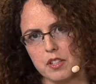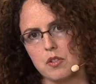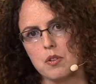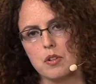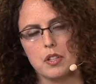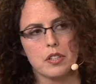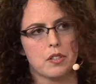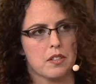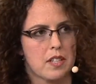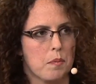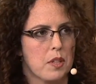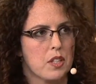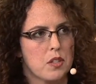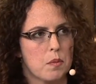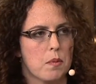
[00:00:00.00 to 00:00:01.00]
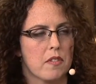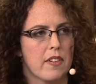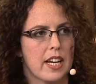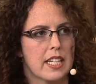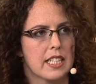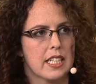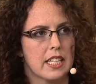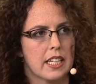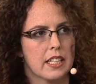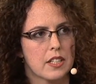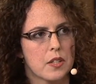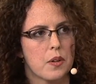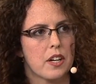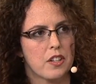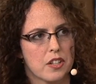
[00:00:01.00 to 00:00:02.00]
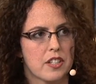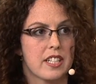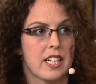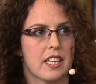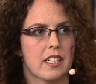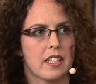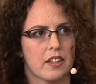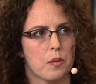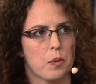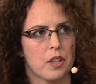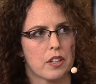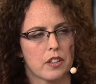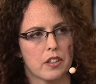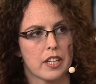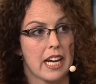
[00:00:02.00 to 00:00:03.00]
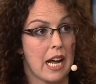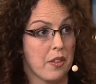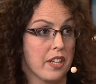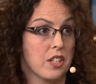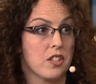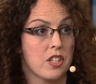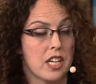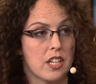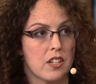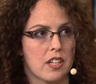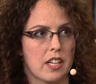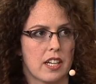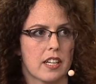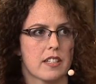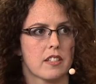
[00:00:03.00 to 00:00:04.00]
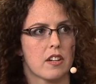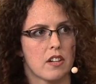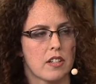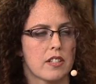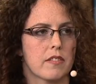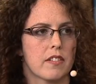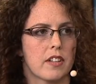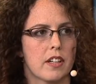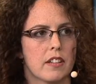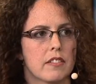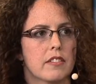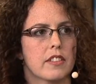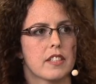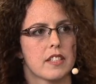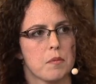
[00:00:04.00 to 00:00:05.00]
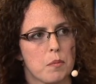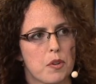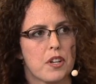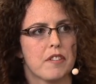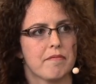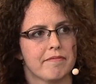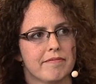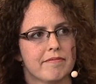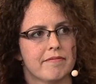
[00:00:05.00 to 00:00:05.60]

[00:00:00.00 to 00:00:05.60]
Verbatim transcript: control to someone supervising. And so understanding the workload and how that's changing as cars evolve is important.